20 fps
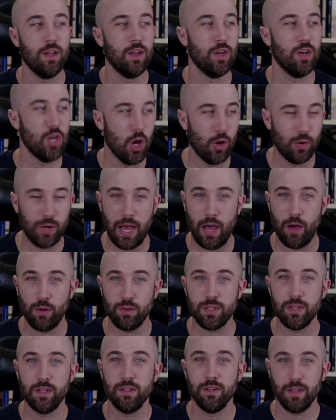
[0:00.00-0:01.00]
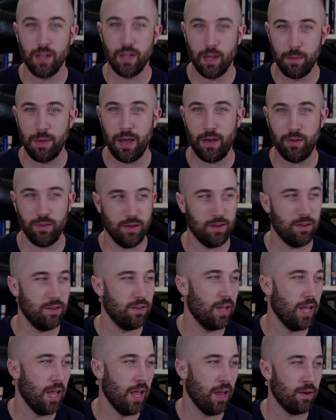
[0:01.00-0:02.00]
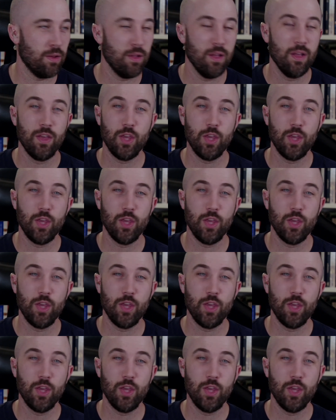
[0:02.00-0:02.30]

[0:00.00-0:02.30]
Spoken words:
No doubt about it. And